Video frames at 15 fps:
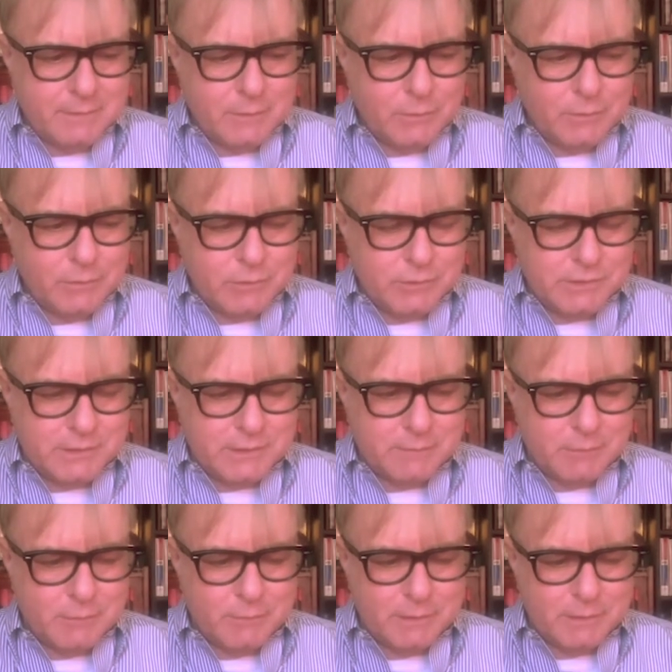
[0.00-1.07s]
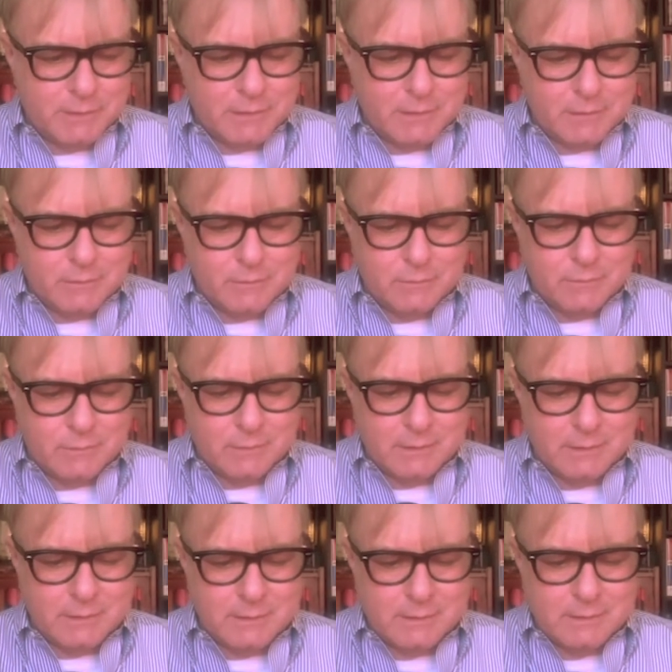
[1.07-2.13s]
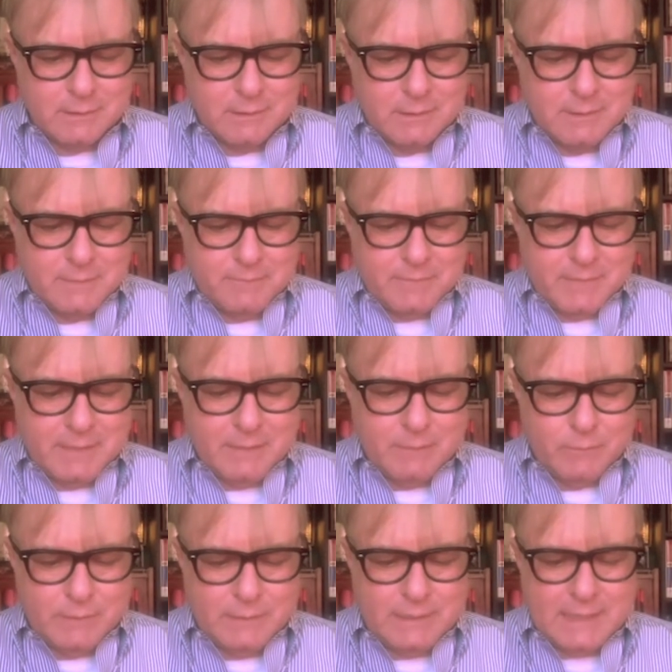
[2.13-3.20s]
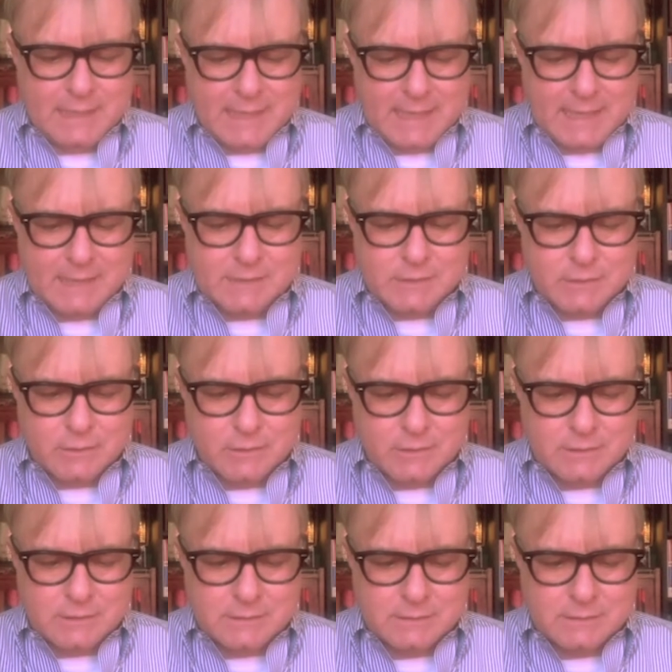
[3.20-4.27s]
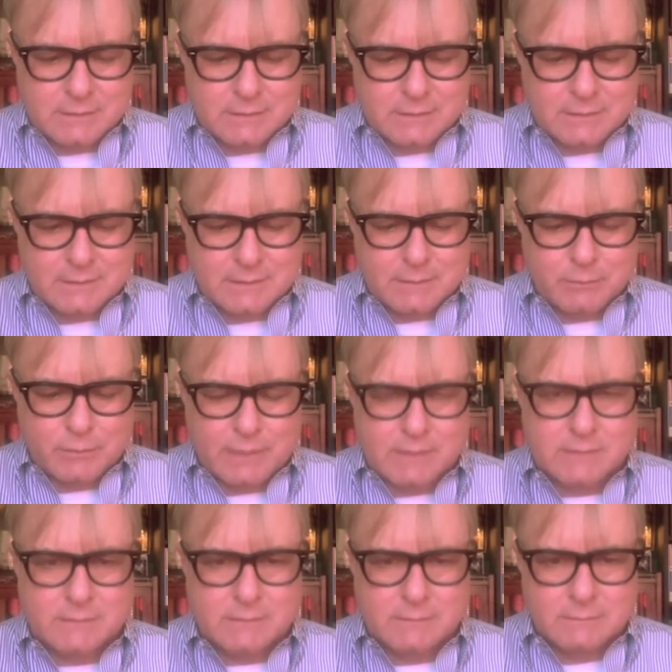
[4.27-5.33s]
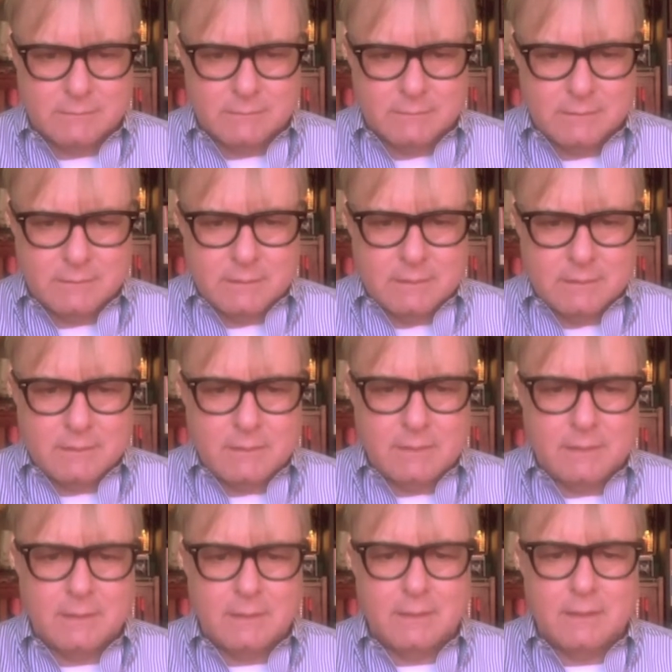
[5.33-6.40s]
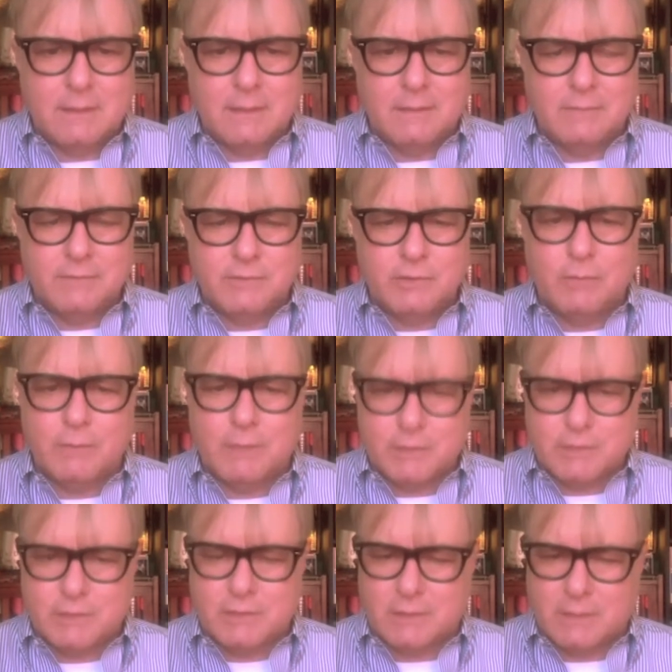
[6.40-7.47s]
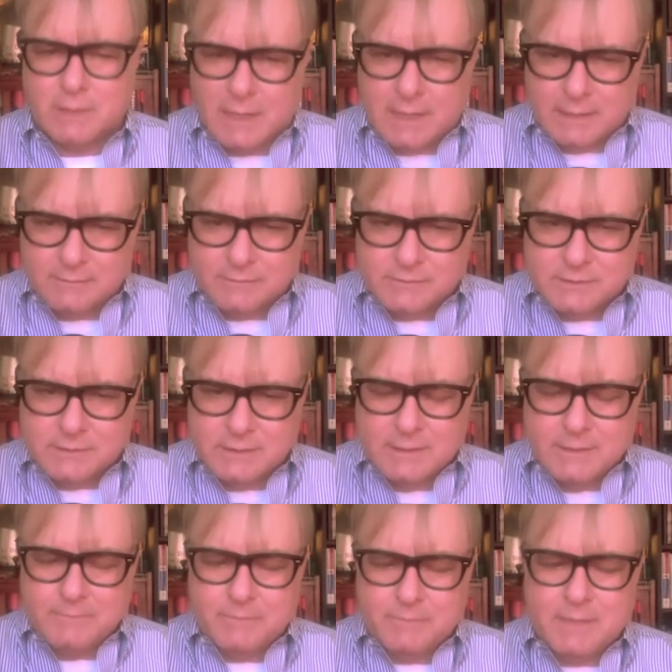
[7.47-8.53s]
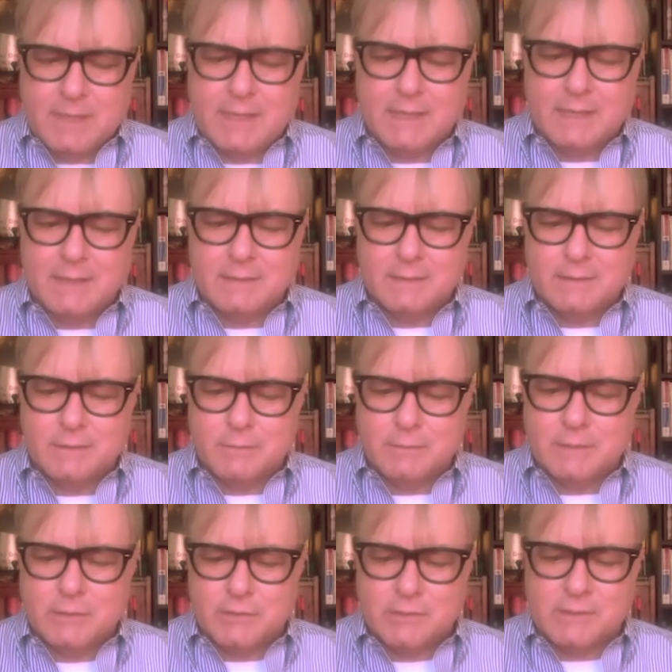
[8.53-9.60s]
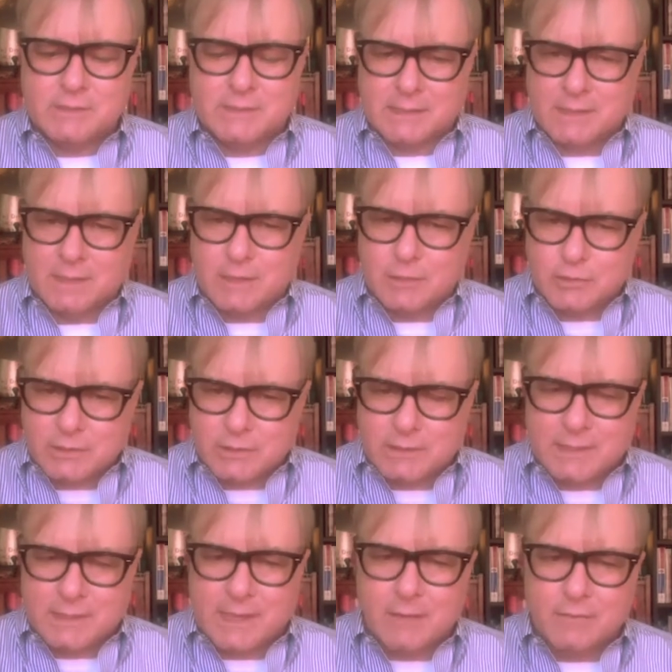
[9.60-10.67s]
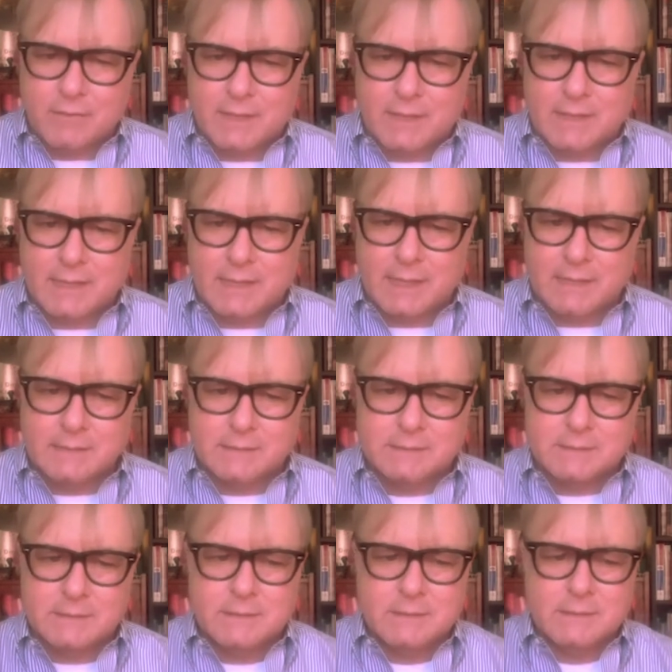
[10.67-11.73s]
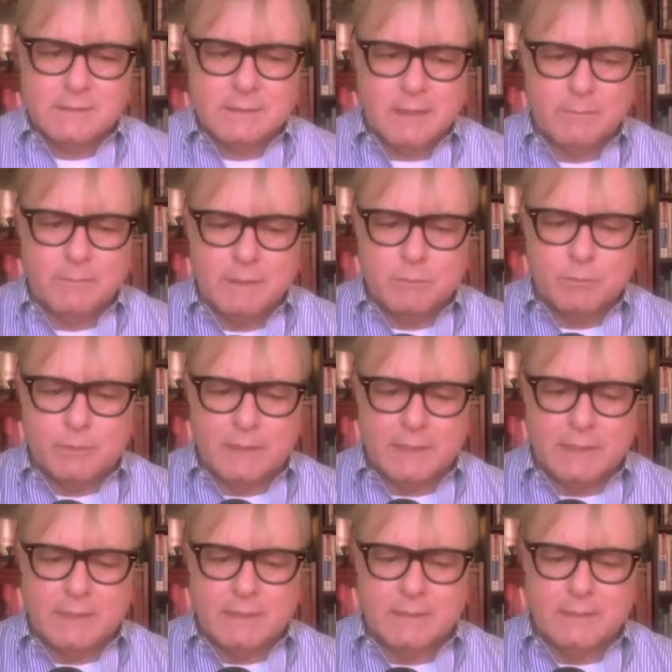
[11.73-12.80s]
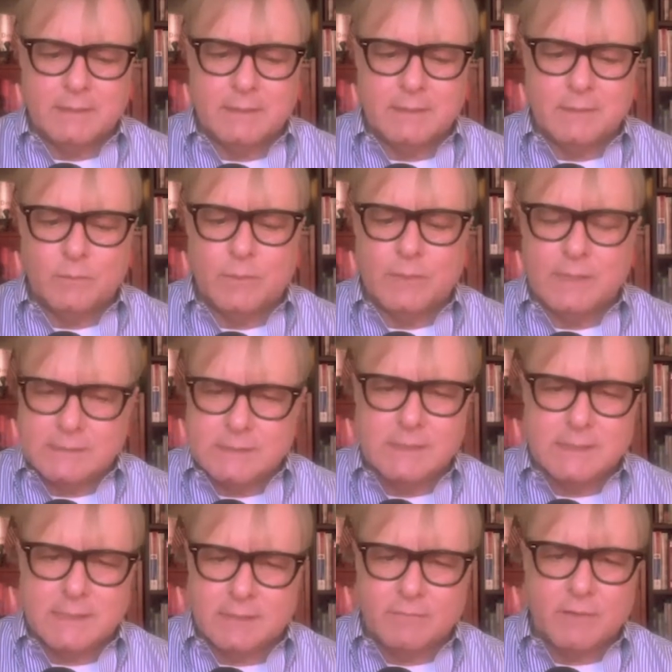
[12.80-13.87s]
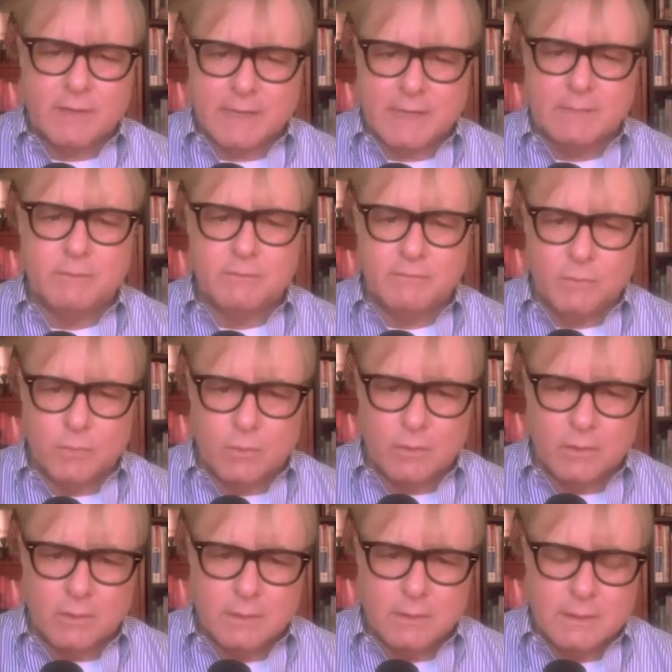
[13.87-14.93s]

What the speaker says: what you said a moment ago, it really has caused an appraisal of so much in our lives. And you mentioned the technology and how that has come into play in ways that it never had before.